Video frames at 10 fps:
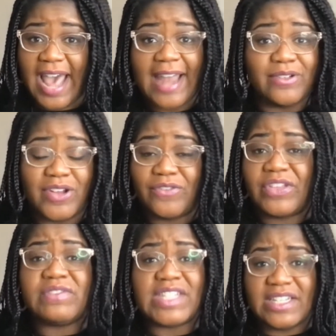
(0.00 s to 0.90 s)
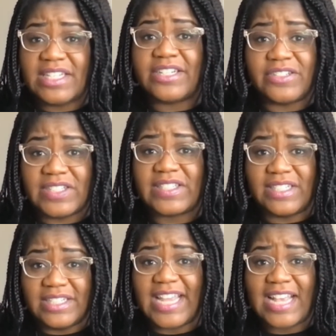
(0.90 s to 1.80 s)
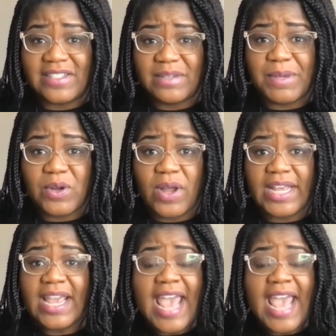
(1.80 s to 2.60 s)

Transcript: I don't know, 15 years is a good estimate on it.